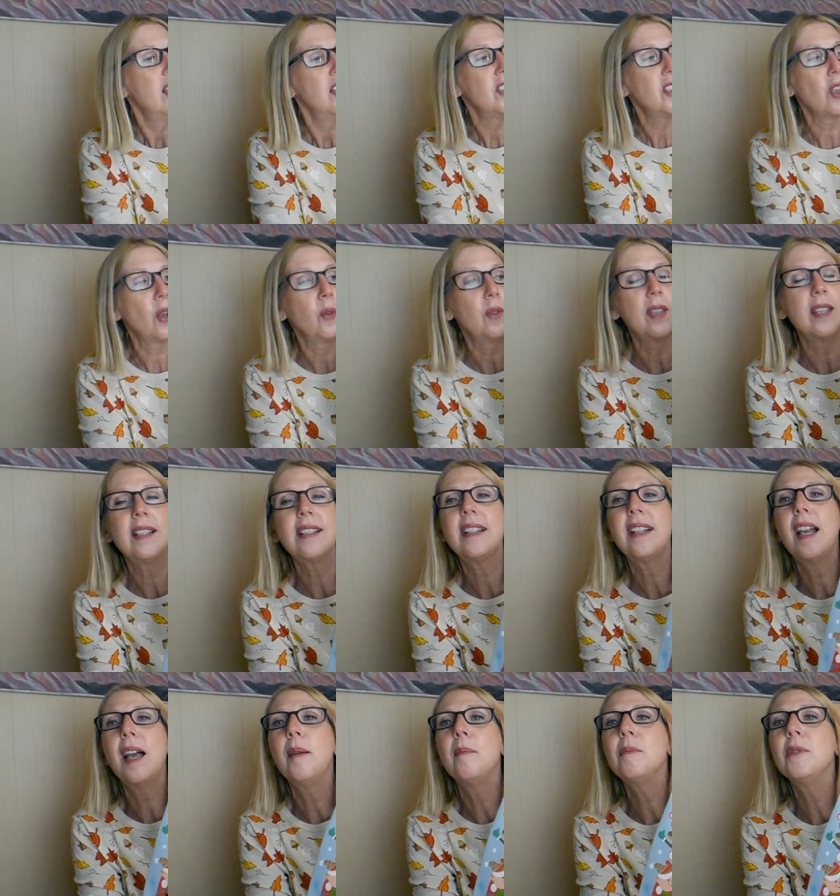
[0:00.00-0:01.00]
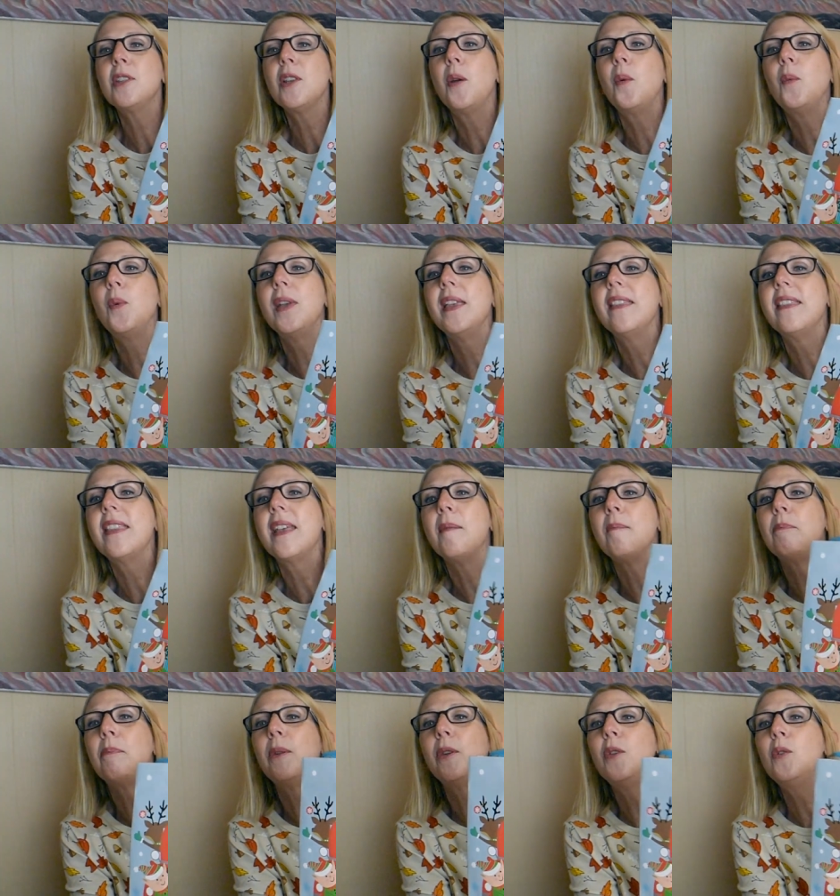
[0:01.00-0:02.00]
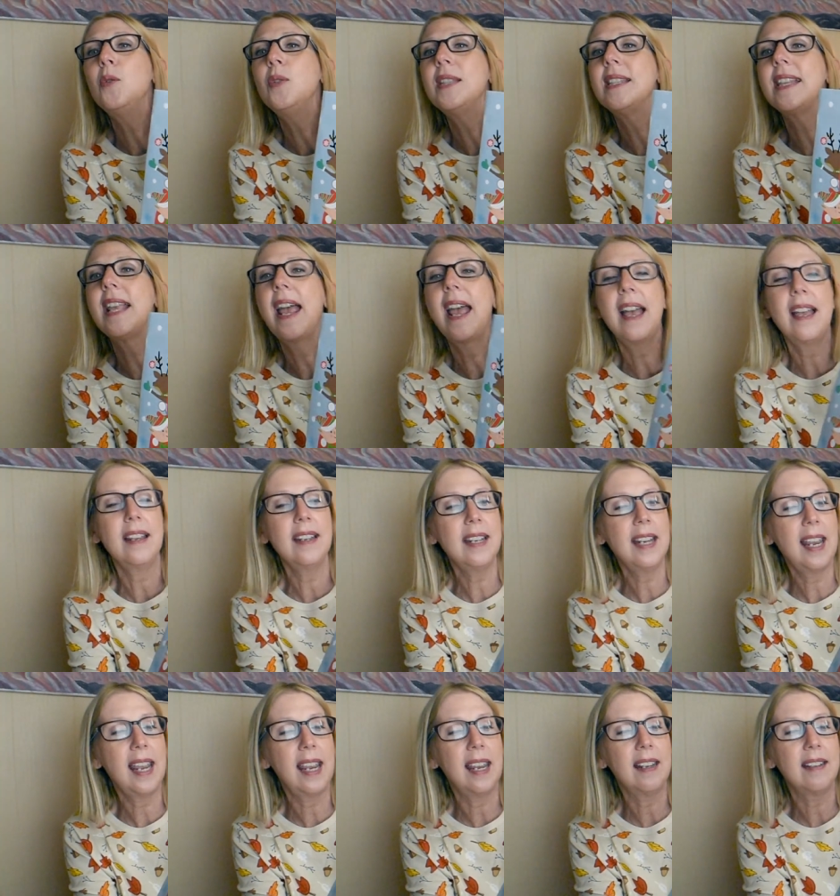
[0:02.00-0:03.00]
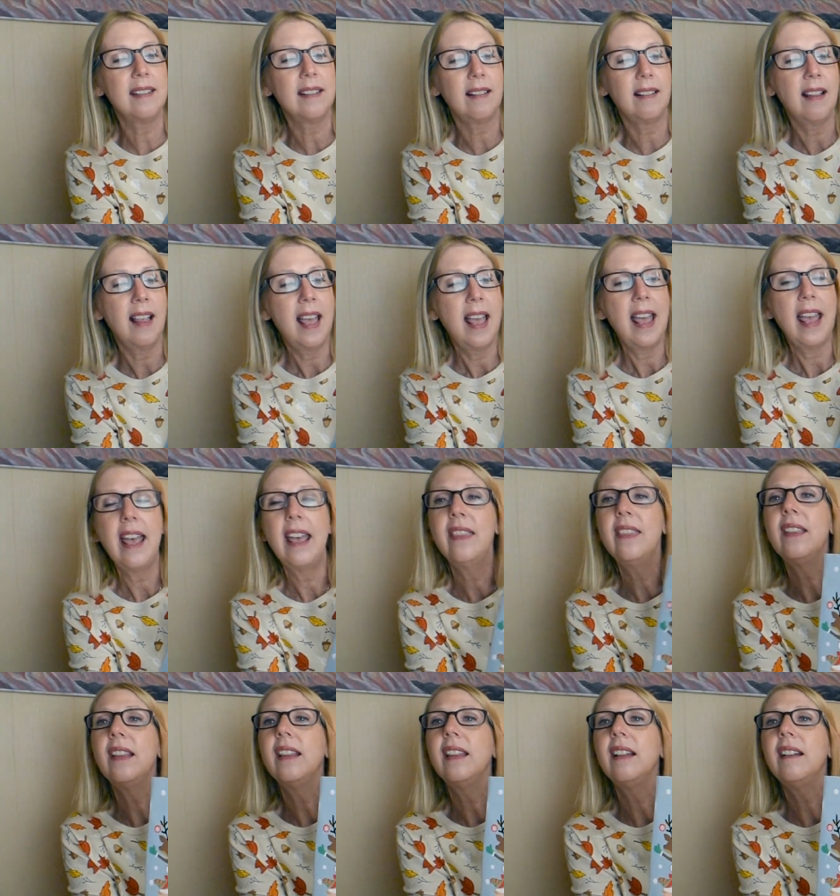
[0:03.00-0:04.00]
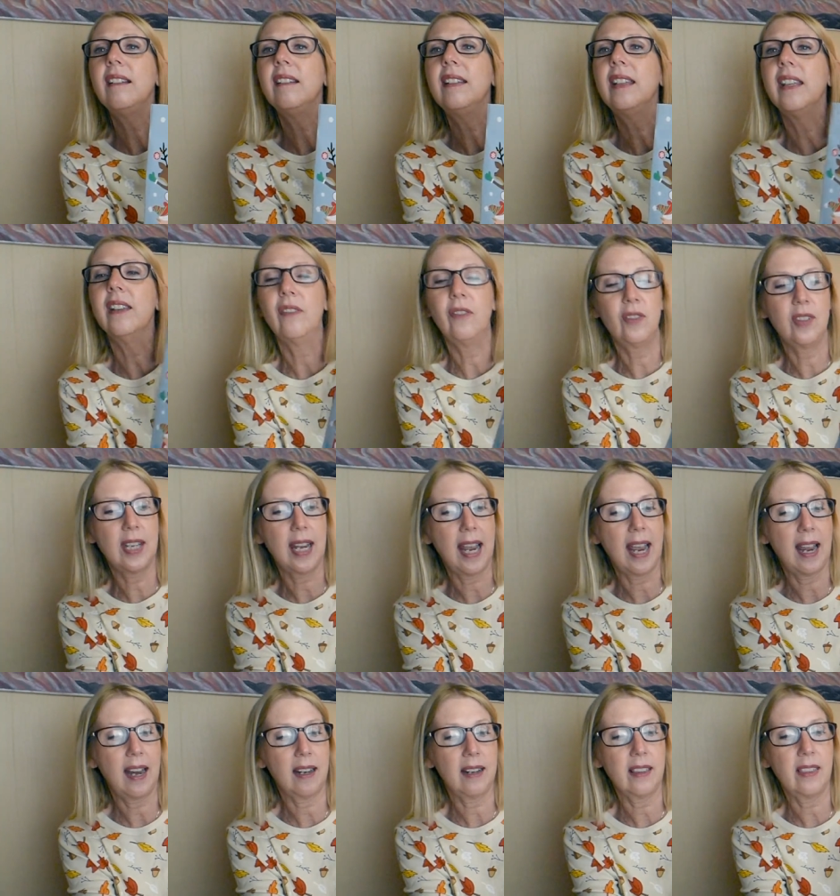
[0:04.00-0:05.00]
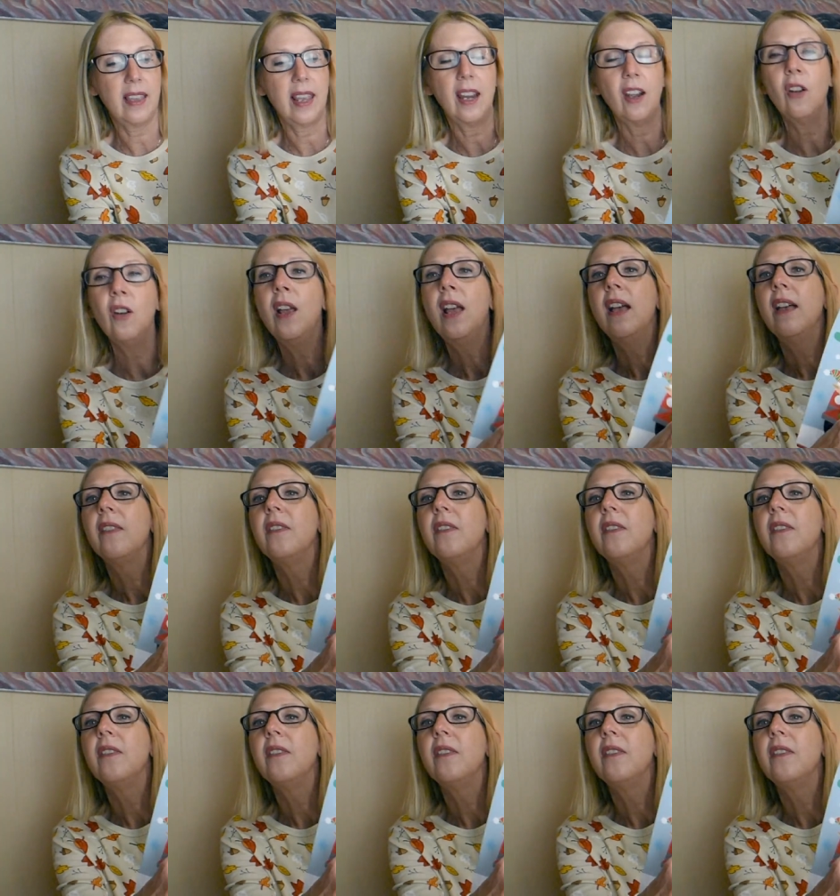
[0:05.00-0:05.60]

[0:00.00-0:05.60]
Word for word: So this comes with blue satin handle and the little gift tag there.